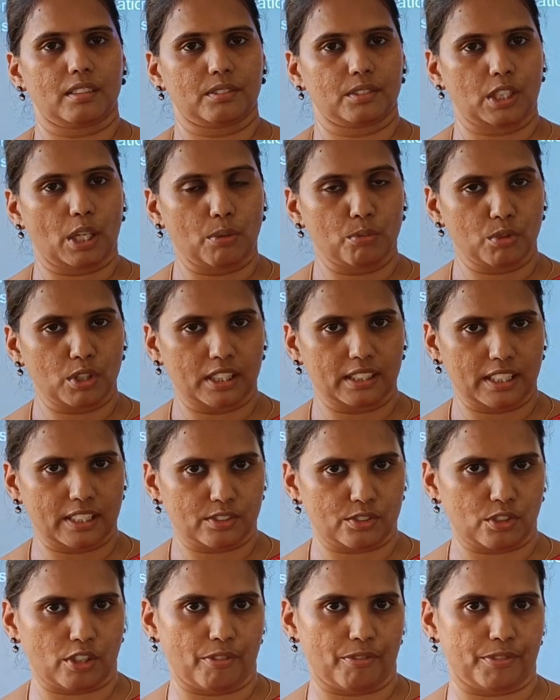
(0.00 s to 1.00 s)
download that
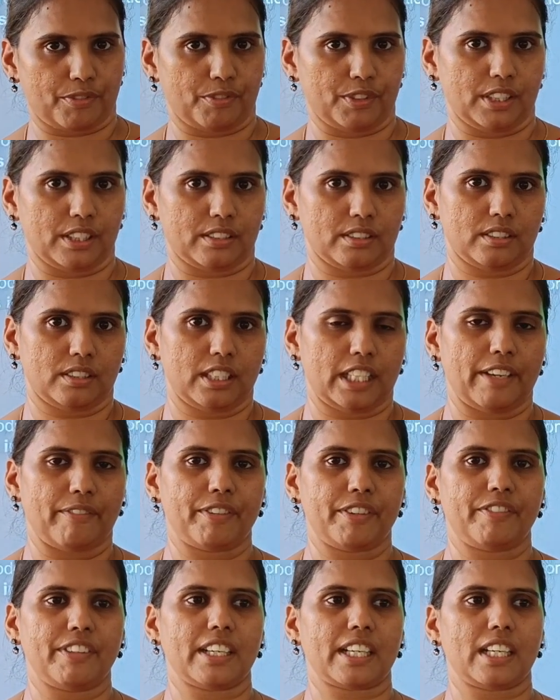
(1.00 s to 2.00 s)
software.
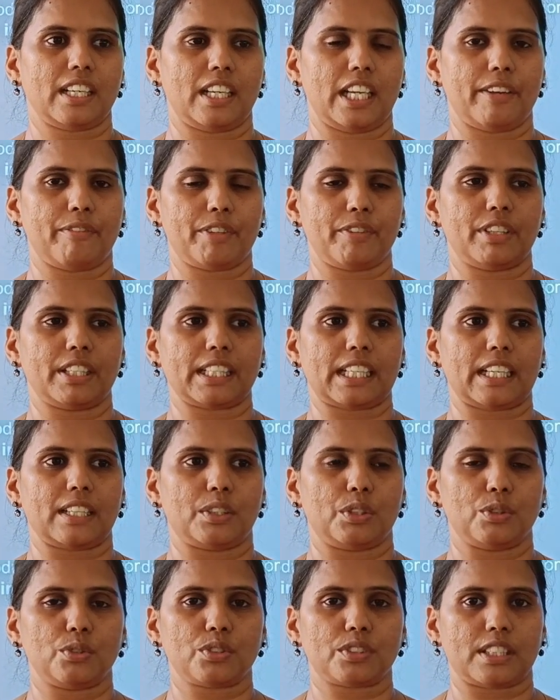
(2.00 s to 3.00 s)
Everyone can
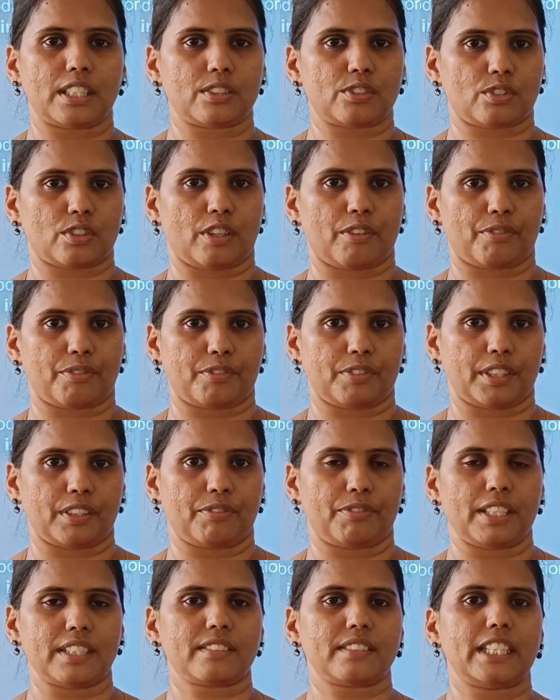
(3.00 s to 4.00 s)
use that software.
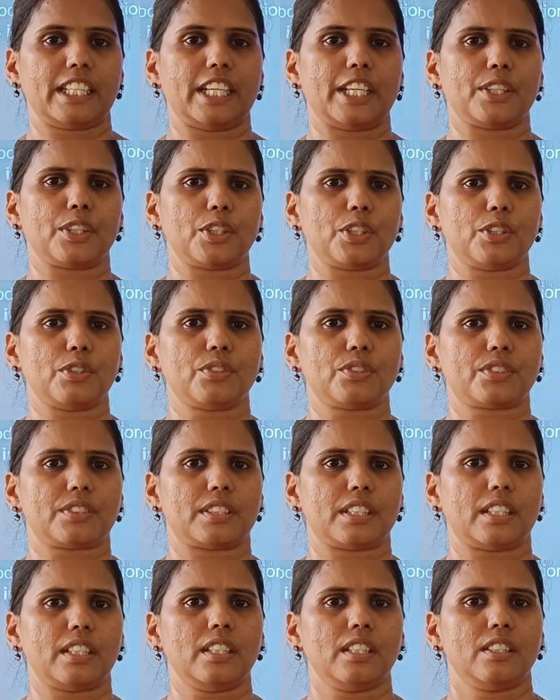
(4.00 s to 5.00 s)
First they introduce
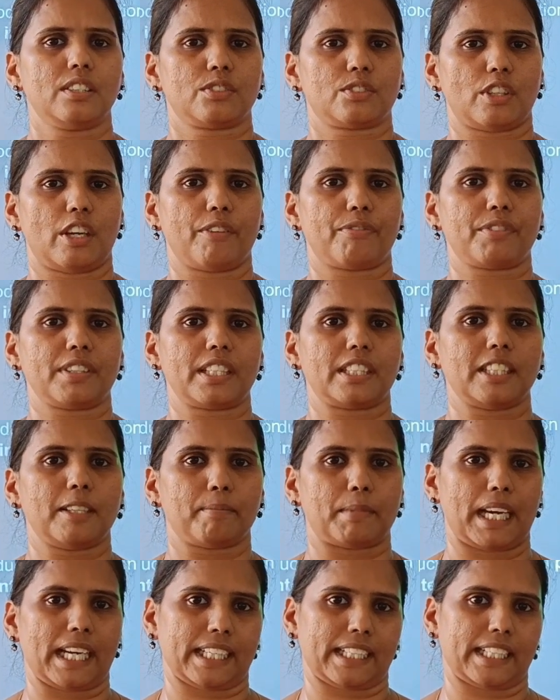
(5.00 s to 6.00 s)
the software in the
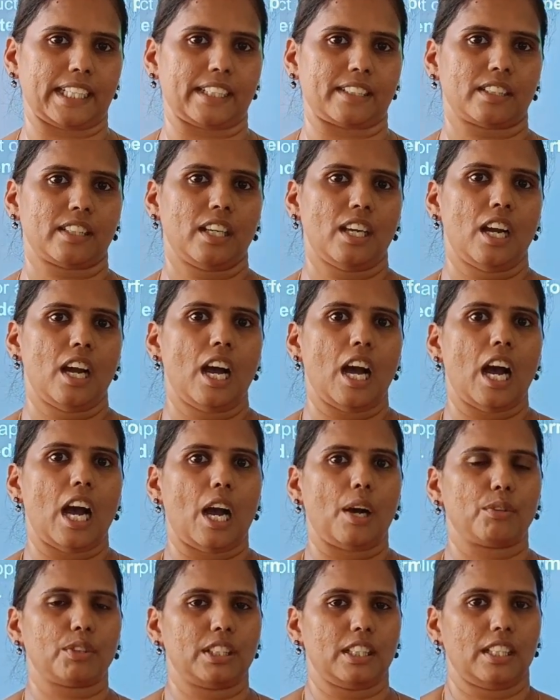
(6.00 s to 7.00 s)
market.
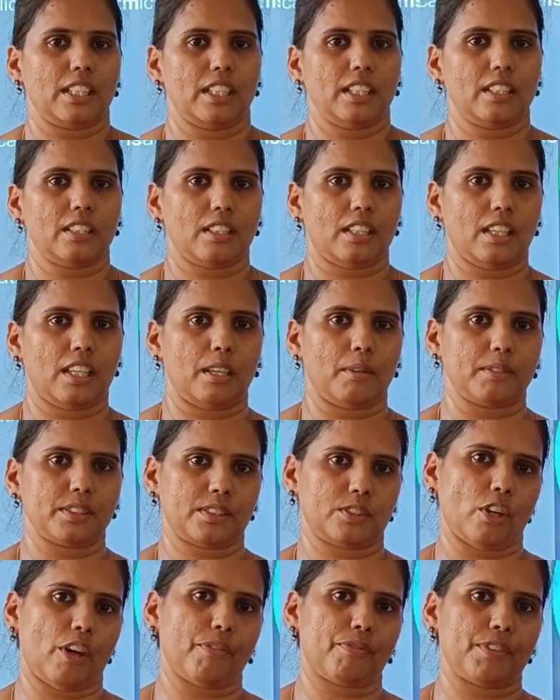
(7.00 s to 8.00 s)
How
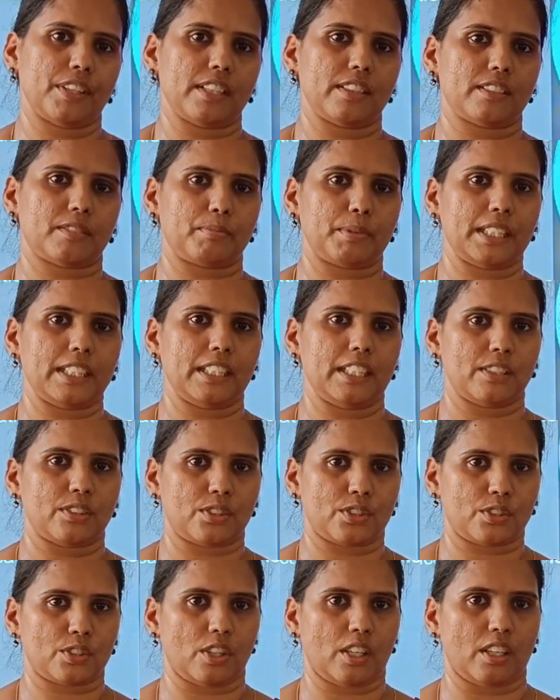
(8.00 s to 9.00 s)
the software is being
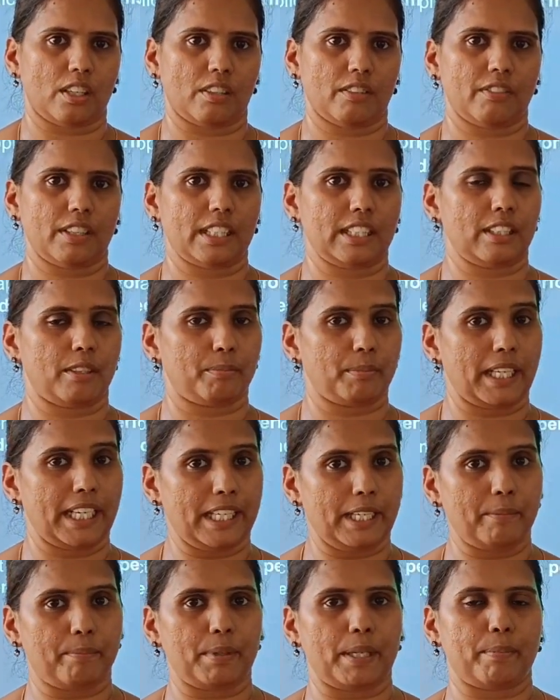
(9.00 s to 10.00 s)
installed. Whether
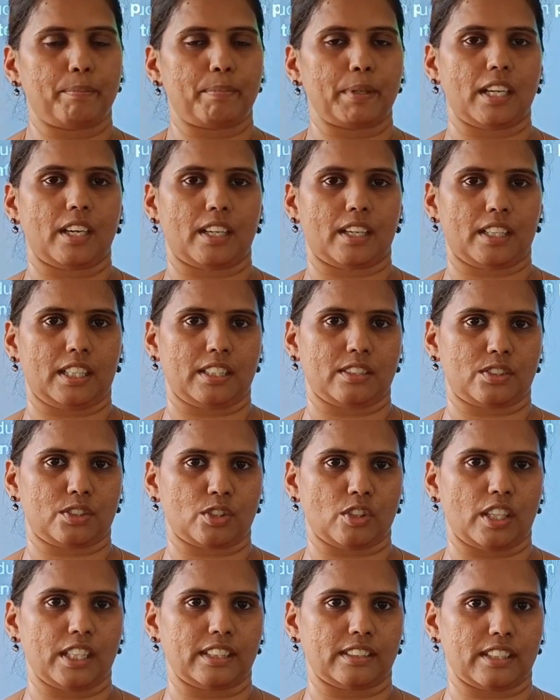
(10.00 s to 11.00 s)
many people are
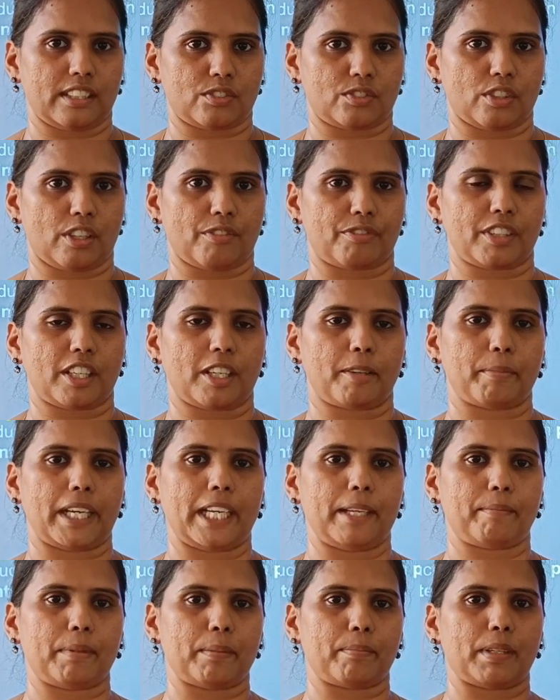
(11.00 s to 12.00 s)
installing the software,
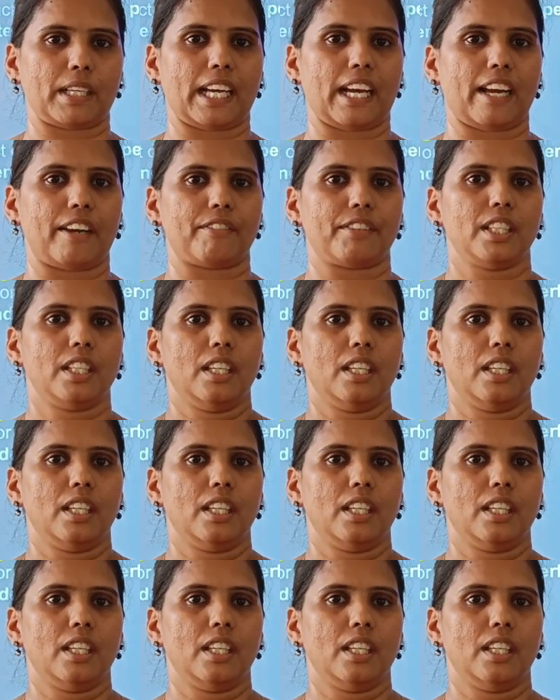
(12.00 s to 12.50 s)
many people have